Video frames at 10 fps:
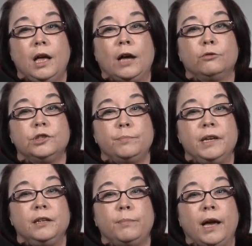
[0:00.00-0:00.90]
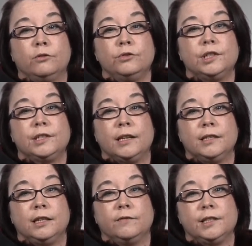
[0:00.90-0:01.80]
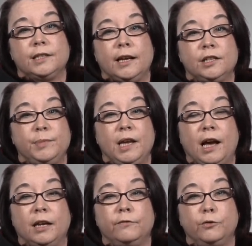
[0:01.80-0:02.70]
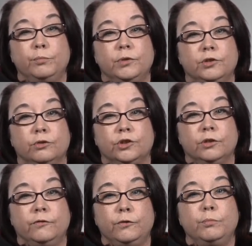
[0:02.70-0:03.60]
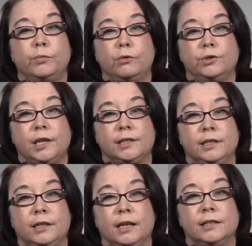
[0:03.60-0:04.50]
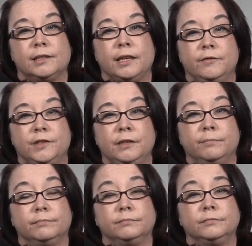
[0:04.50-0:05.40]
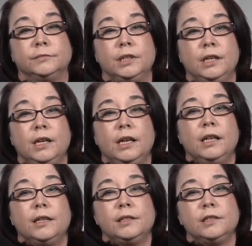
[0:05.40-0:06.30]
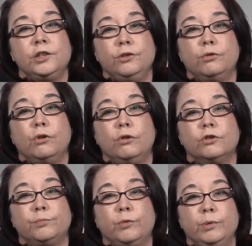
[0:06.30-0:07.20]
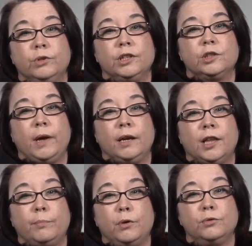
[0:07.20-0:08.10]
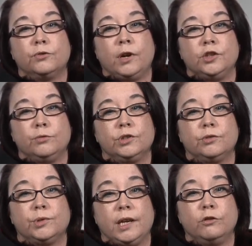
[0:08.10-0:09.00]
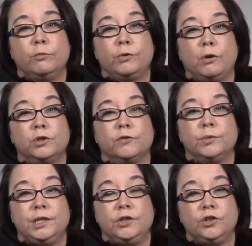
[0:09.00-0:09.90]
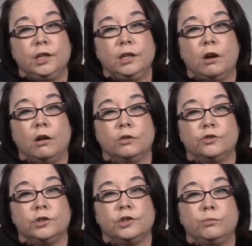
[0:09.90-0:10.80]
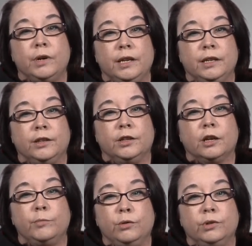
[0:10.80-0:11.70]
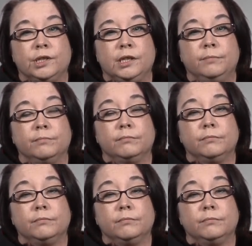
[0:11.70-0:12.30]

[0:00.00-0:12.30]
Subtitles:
and underpinned by an understanding of the science behind food production, food processing and safety. This is a new course, but we would expect that postgraduates to take up roles from teaching in colleges to working in the community.